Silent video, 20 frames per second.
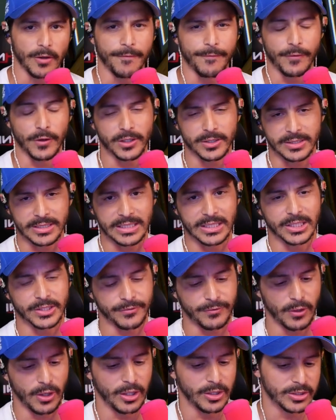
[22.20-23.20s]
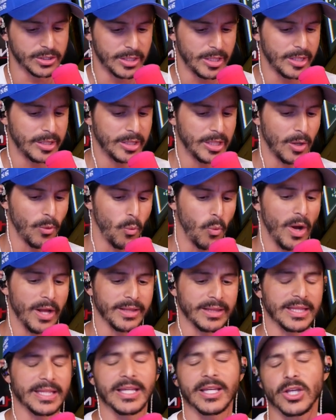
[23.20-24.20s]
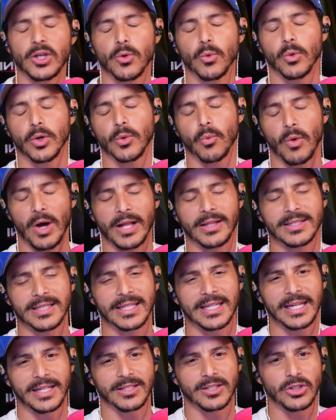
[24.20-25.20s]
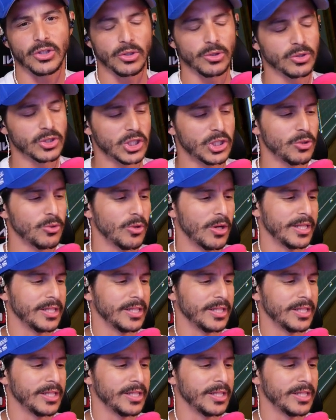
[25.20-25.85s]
first things first, the one thing you will want to get used to on